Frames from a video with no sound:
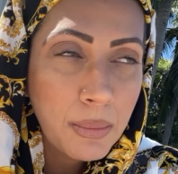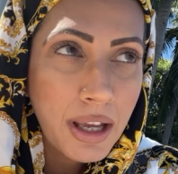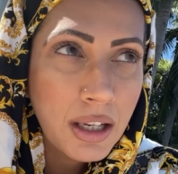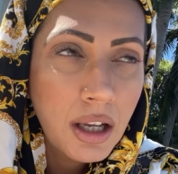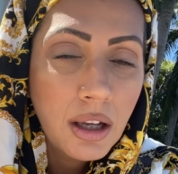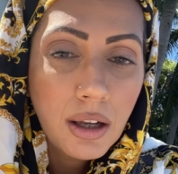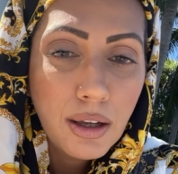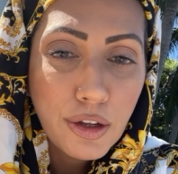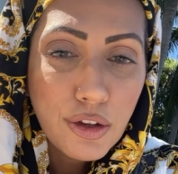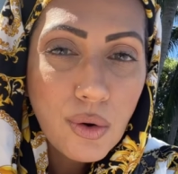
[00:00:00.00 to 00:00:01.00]
And,
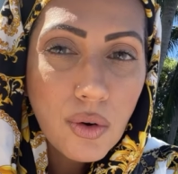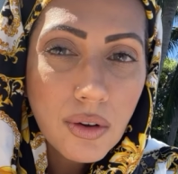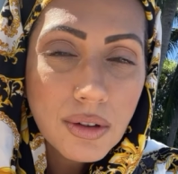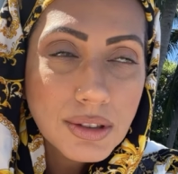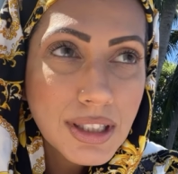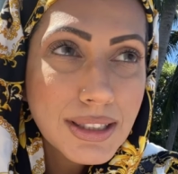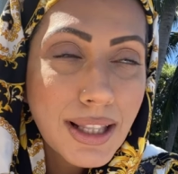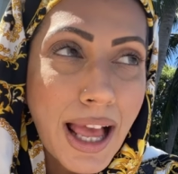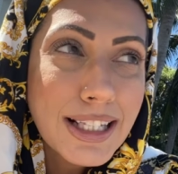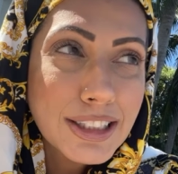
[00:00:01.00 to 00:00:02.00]
you know, since the
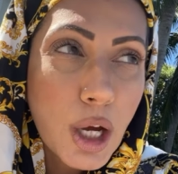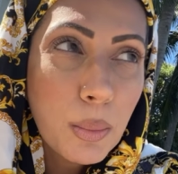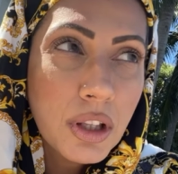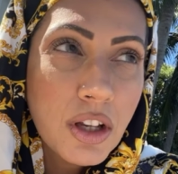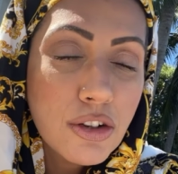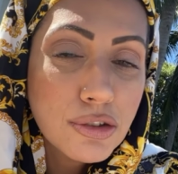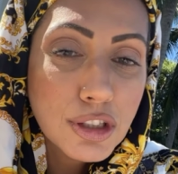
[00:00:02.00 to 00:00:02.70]
last couple of years,